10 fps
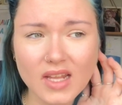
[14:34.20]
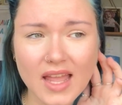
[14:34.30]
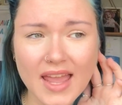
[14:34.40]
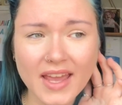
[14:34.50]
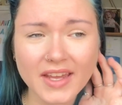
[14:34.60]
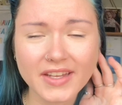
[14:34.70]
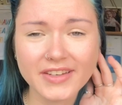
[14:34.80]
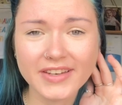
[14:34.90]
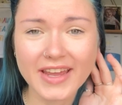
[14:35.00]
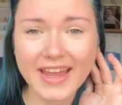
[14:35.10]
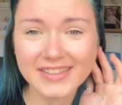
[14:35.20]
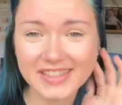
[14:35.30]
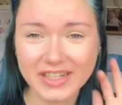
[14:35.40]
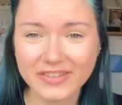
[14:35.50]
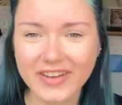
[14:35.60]
as
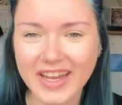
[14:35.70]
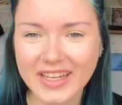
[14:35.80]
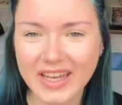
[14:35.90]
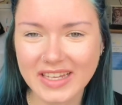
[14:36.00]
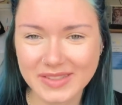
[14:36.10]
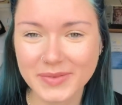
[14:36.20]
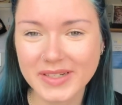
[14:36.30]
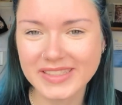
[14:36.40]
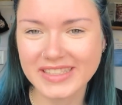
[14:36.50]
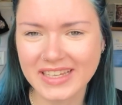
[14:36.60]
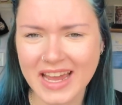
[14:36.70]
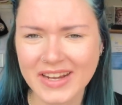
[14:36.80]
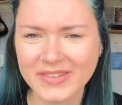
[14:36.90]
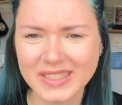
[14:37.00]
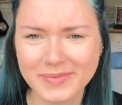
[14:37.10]
terrifying as it was, the
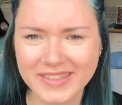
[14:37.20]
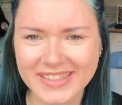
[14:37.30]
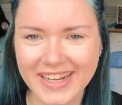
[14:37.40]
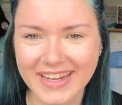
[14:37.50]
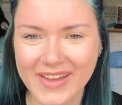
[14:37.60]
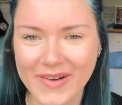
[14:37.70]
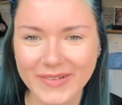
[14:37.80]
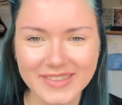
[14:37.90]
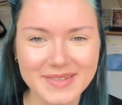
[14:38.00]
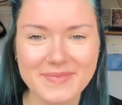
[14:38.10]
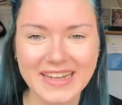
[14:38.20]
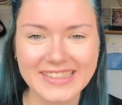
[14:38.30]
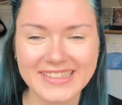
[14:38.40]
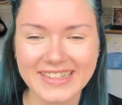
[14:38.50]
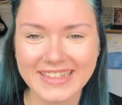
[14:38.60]
kind of response that I got was
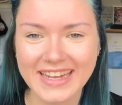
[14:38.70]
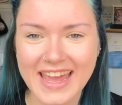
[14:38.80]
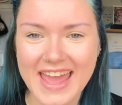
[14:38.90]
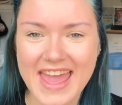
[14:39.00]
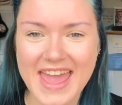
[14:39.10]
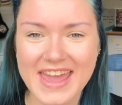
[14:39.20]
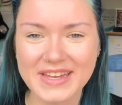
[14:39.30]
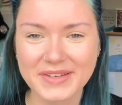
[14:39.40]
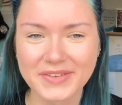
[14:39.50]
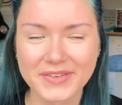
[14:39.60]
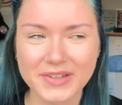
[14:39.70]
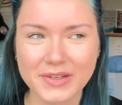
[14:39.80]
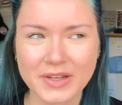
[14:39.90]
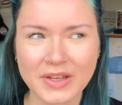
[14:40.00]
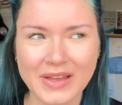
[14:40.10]
amazing, and
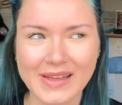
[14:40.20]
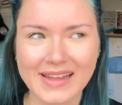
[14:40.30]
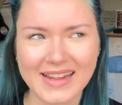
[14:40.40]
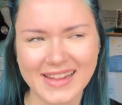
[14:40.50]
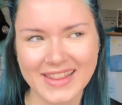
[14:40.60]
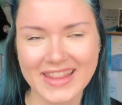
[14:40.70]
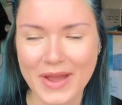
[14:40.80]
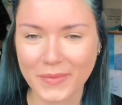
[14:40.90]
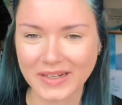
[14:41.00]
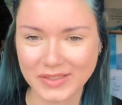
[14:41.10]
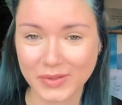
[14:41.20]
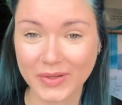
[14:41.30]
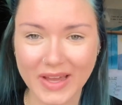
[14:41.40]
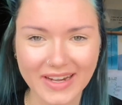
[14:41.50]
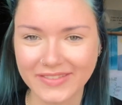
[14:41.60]
that one
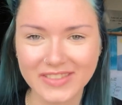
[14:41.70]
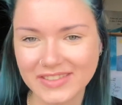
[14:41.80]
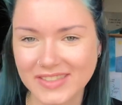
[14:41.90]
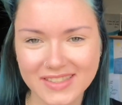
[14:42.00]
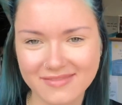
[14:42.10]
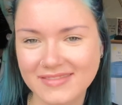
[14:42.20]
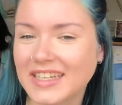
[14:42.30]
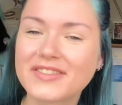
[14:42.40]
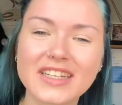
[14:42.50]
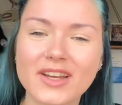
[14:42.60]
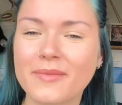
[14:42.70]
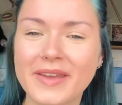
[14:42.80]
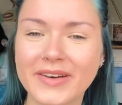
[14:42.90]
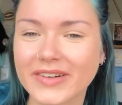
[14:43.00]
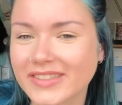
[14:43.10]
talk kind of definitely got me
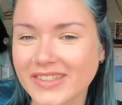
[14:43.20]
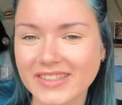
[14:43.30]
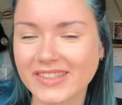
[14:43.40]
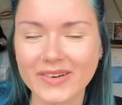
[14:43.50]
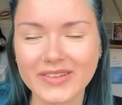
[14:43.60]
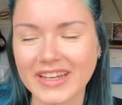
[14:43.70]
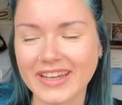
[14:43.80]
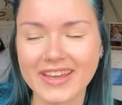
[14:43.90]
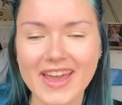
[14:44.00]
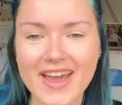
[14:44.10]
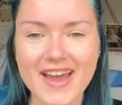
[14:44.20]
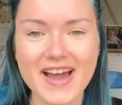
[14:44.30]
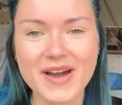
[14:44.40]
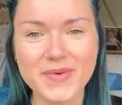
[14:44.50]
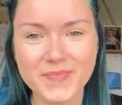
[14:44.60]
hooked on this whole thing,
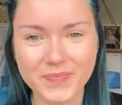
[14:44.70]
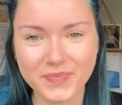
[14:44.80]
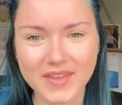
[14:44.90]
and